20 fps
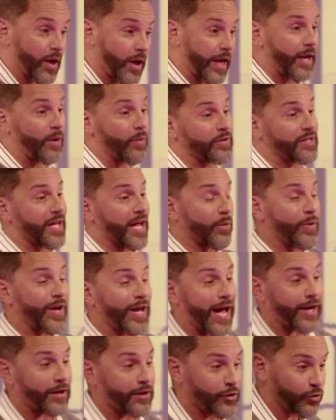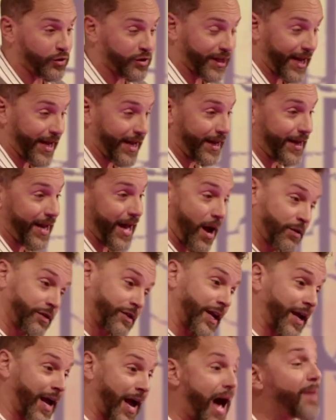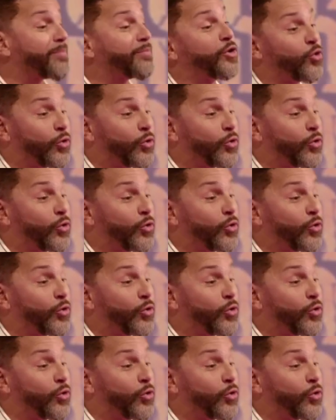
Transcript: he was like, we got to do 10. I was like, I'm